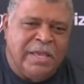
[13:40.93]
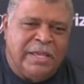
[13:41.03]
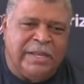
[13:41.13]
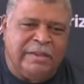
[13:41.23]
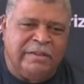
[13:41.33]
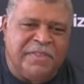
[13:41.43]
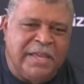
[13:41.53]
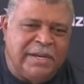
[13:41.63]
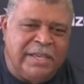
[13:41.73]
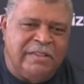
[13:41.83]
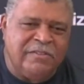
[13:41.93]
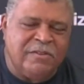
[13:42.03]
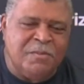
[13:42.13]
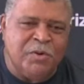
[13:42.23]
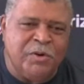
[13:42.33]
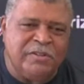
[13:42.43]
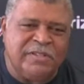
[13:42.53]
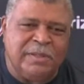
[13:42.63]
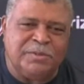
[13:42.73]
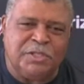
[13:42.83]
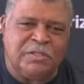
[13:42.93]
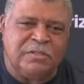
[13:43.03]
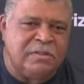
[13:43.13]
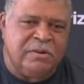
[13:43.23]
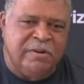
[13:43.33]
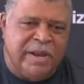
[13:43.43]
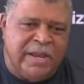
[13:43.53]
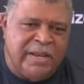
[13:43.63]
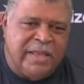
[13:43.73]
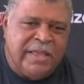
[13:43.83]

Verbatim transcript: Now, if that leads to more interceptions, great.